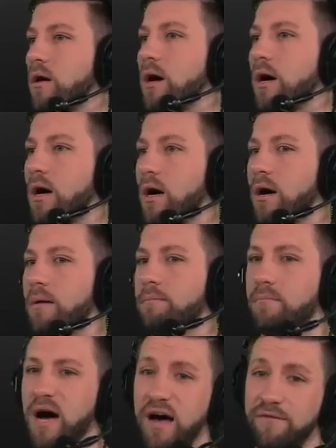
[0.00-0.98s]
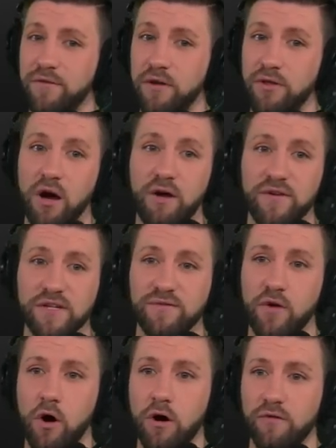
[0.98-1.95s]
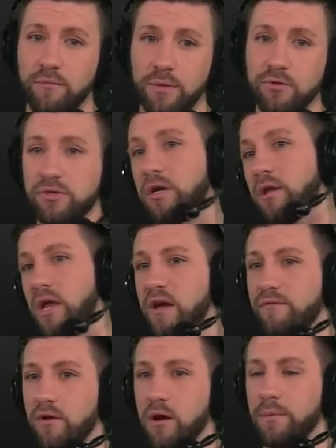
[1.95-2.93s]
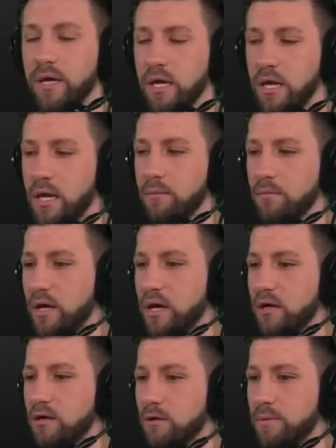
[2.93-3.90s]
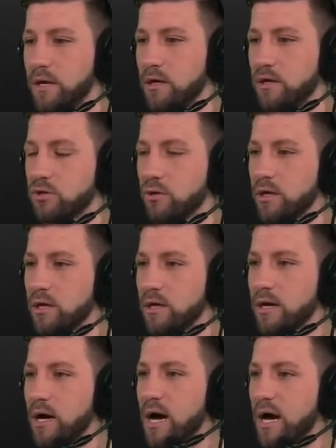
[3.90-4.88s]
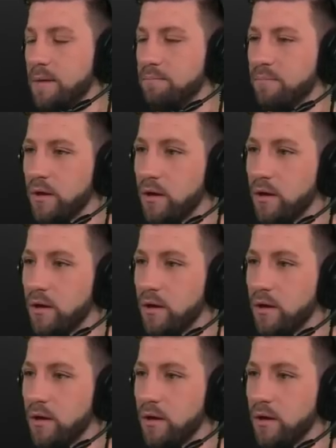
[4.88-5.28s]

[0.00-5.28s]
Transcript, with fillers: Uh, Mafi, the offensive guard from UCLA, if you're able to get him late, could be an intriguing guy.